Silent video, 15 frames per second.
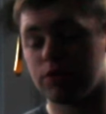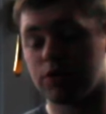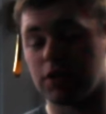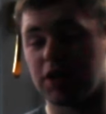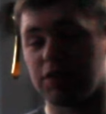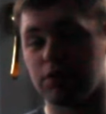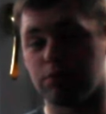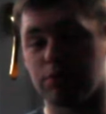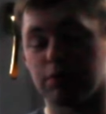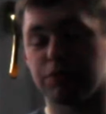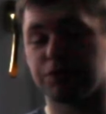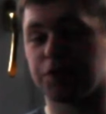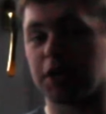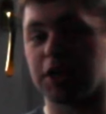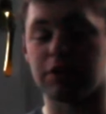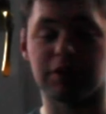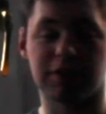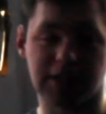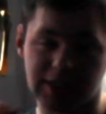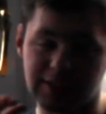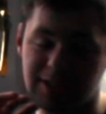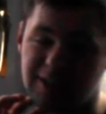to everyone finally
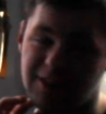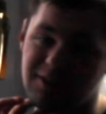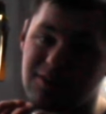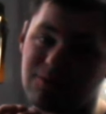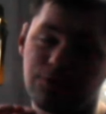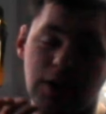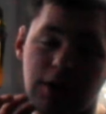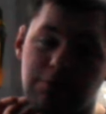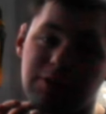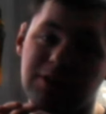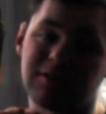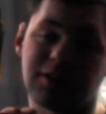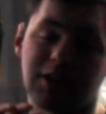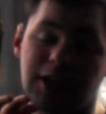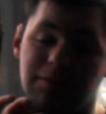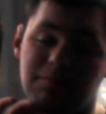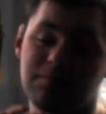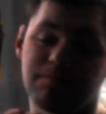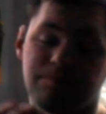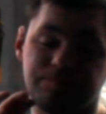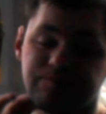kicked in February time,